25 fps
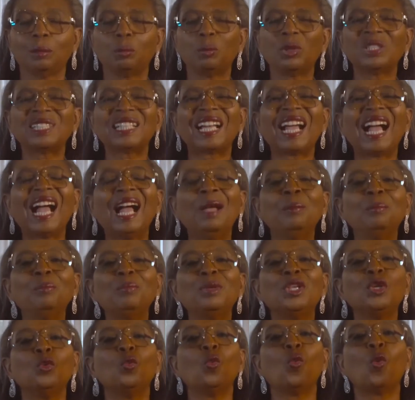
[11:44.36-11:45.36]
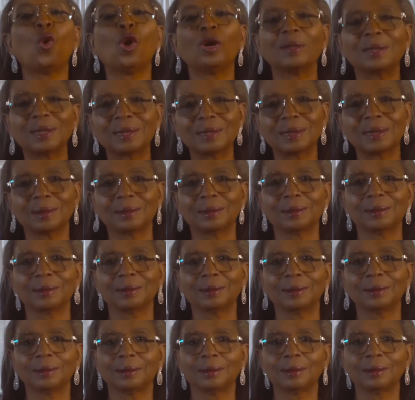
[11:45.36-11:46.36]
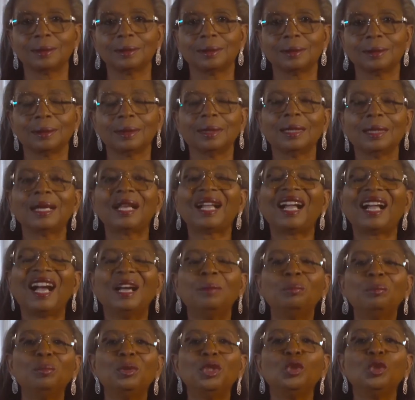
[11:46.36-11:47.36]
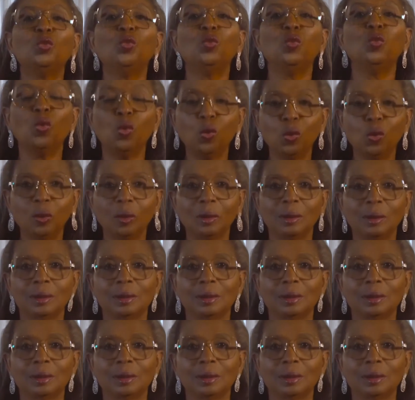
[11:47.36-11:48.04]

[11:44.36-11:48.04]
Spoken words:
but can be what? Can be who?